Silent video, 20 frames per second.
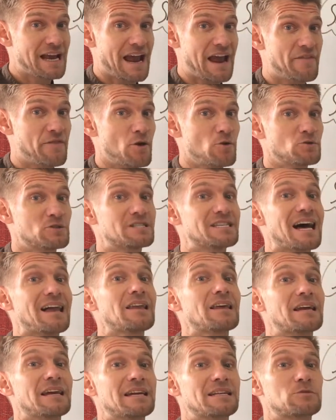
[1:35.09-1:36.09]
and those
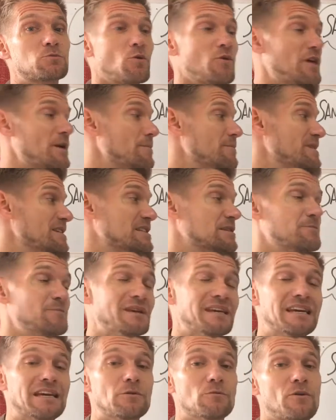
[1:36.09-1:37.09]
delegates will then be
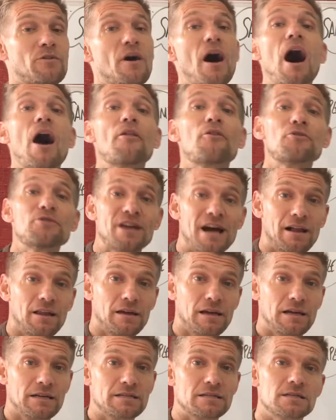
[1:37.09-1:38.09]
speaking with other
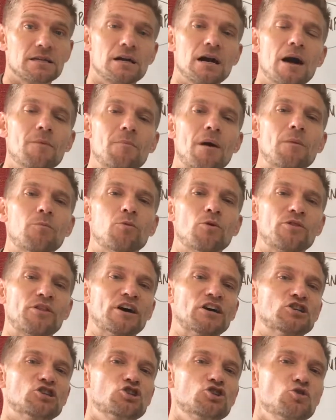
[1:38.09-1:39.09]
delegates to come up
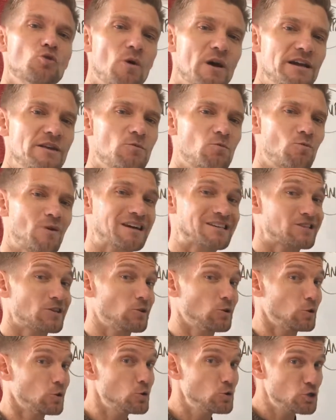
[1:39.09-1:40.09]
with a joint
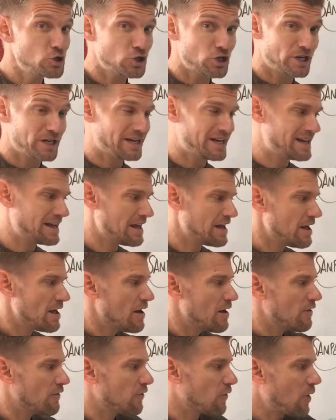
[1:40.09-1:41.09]
resolution
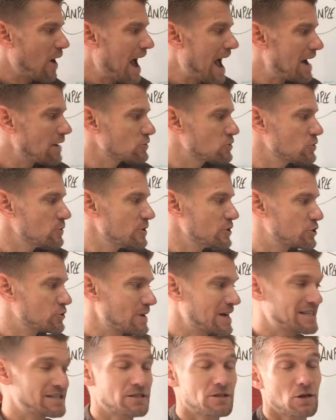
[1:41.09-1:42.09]
for how to
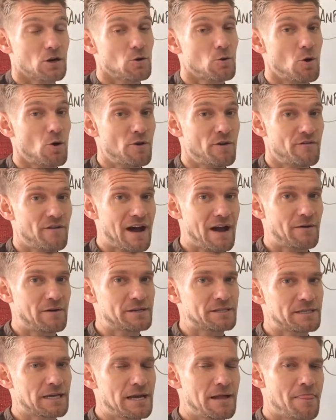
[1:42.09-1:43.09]
address the
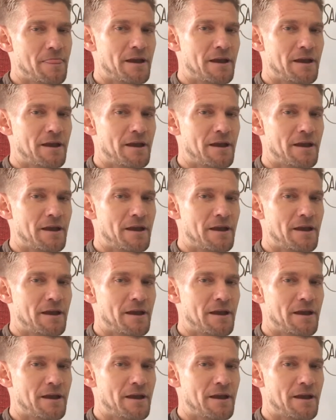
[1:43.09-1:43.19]
coronavirus.